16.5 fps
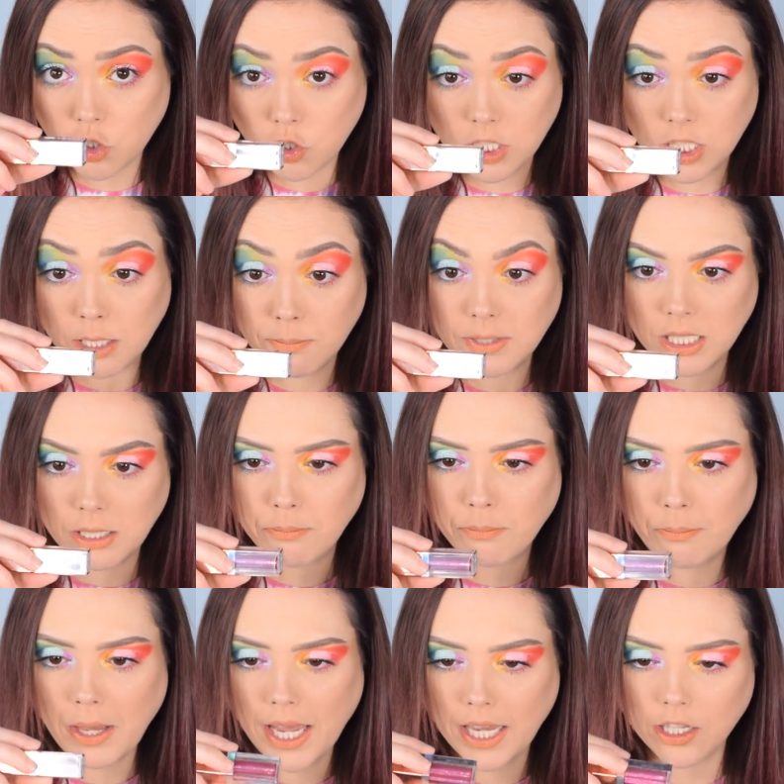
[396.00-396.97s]
deep, deep
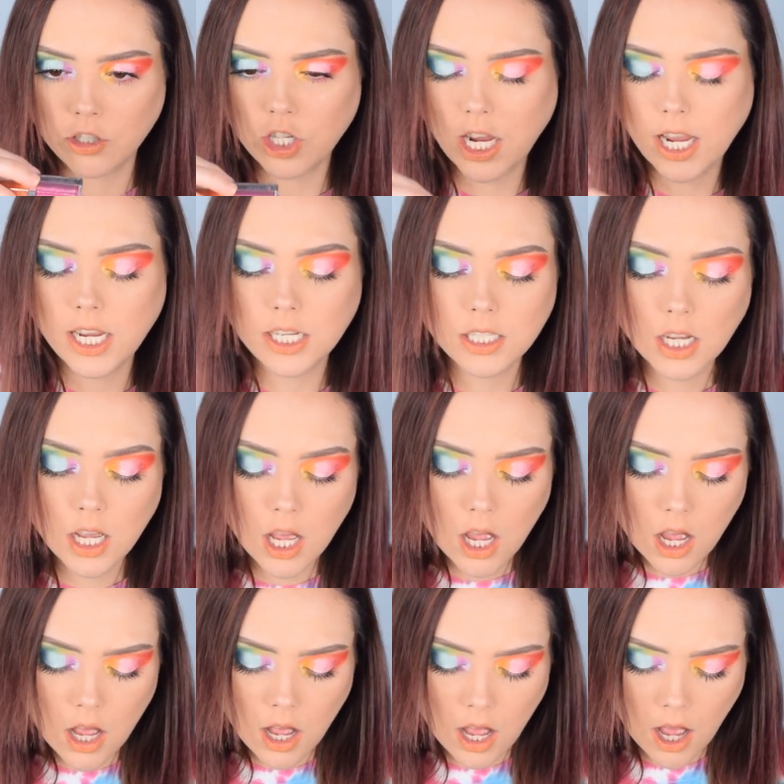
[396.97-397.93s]
pink shade.
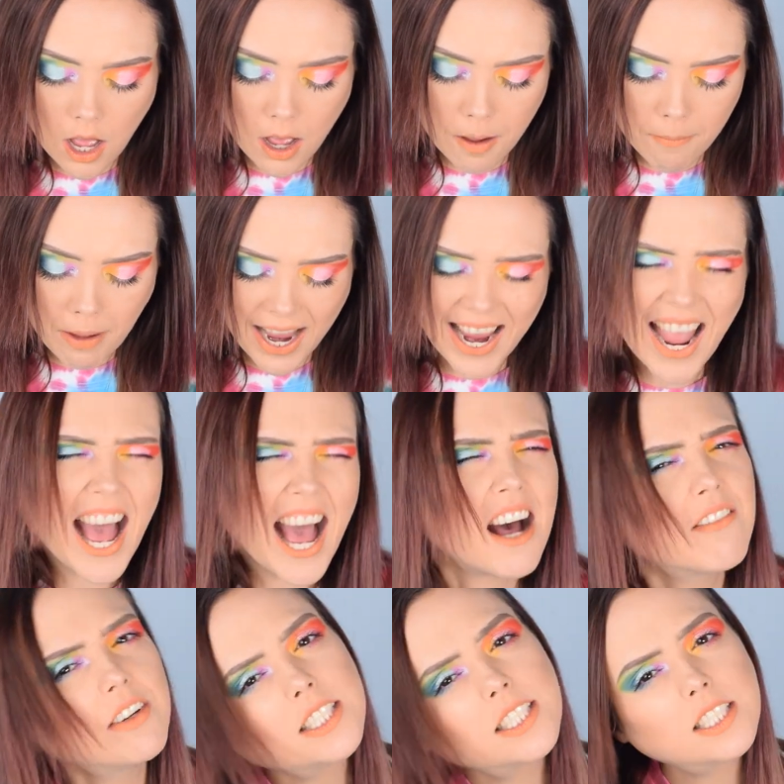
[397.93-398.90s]
I
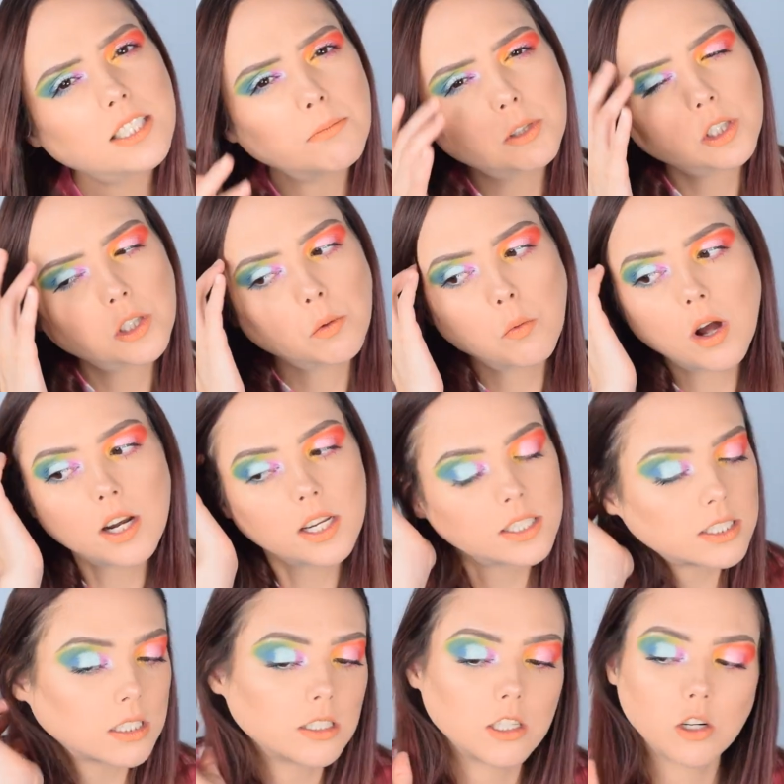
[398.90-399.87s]
have a similar one.
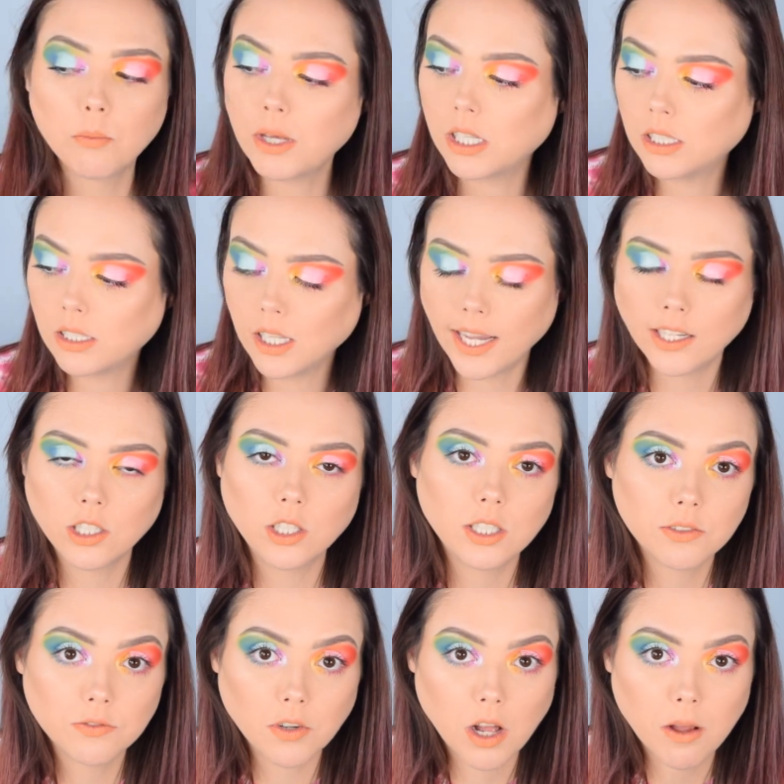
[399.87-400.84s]
It's a little bit lighter.
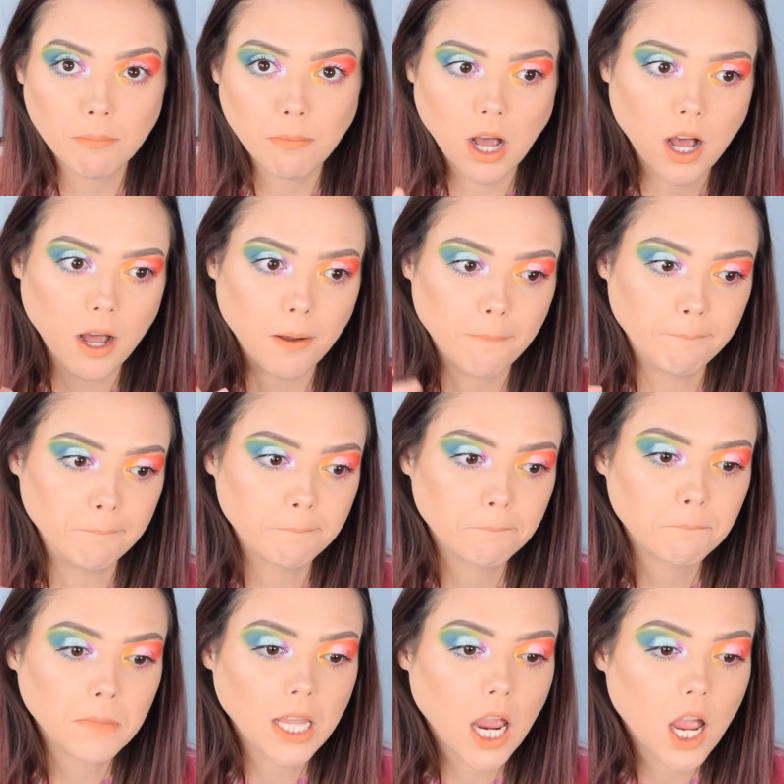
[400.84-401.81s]
It's from
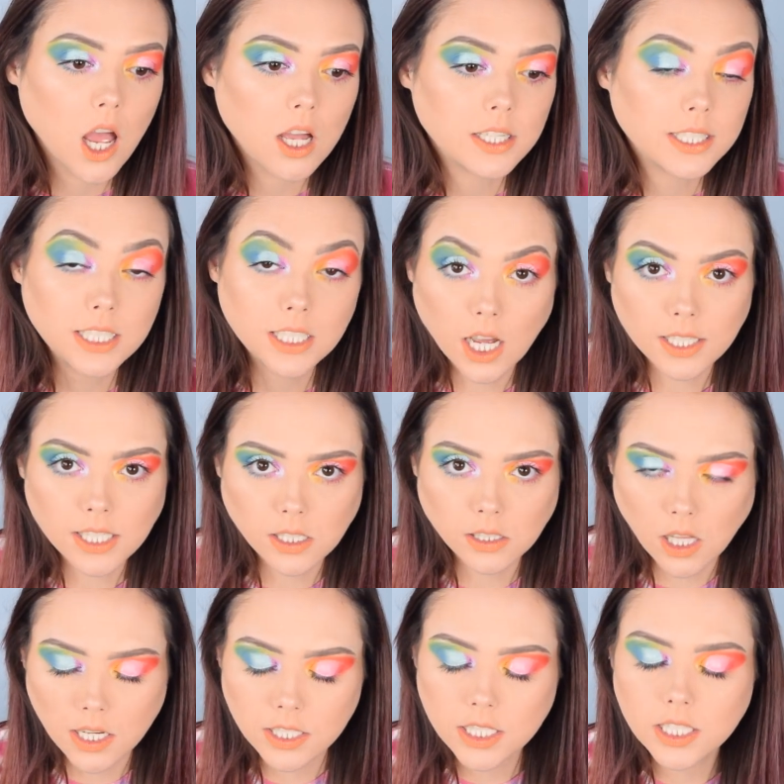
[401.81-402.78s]
Ciate
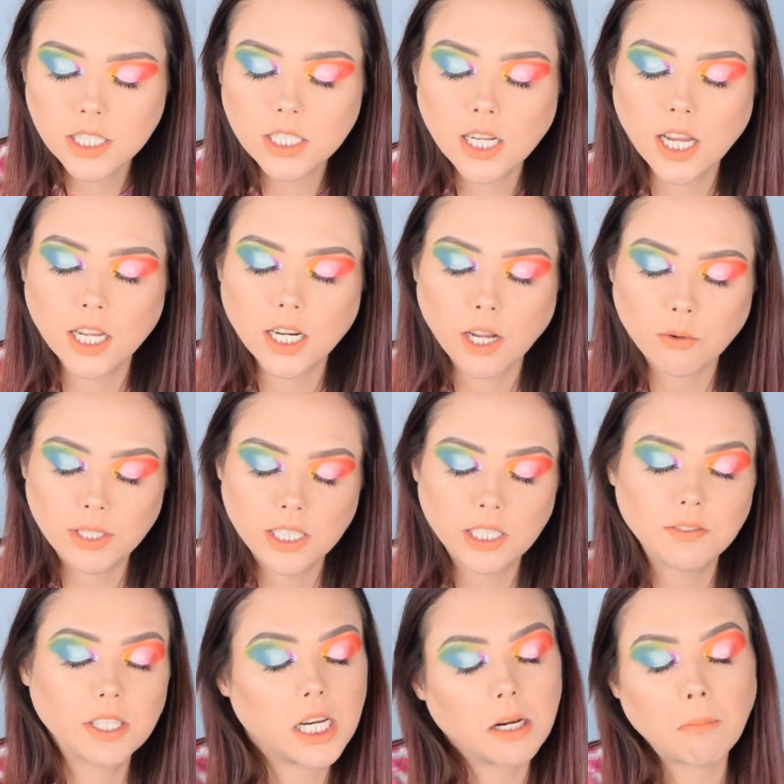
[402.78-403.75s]
London, and I
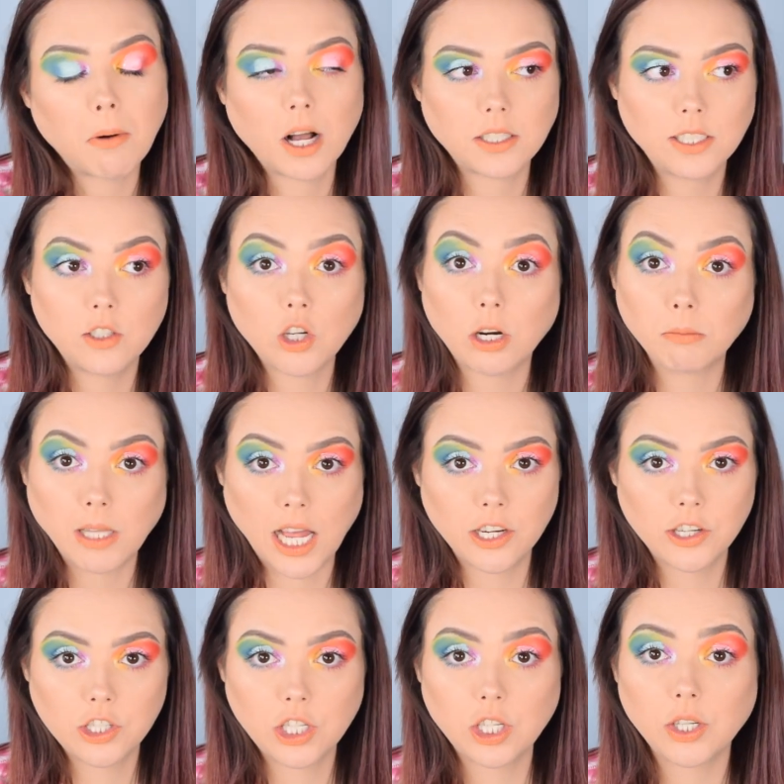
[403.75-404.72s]
received it in a BoxyCharm
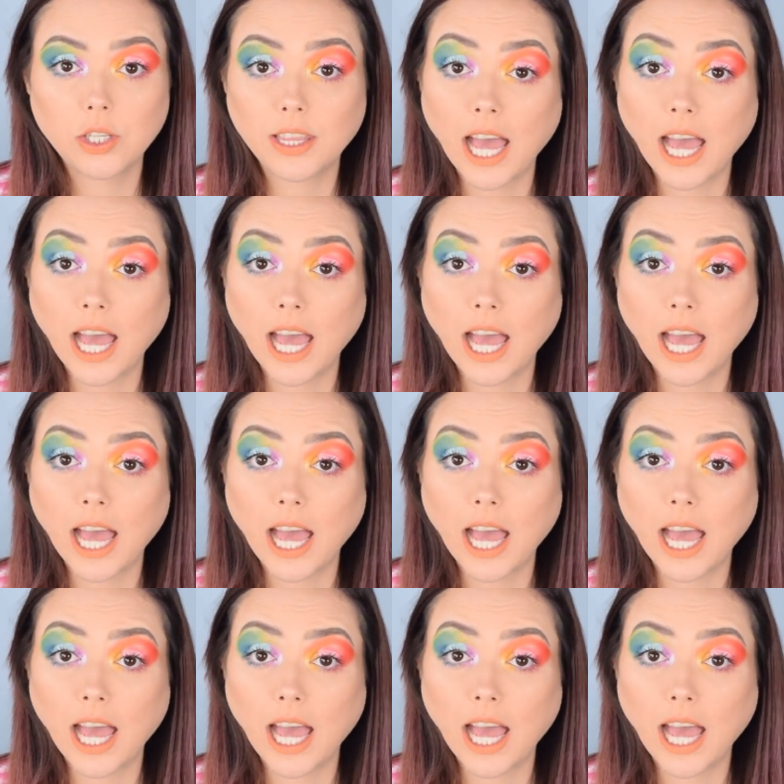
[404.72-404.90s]
last year.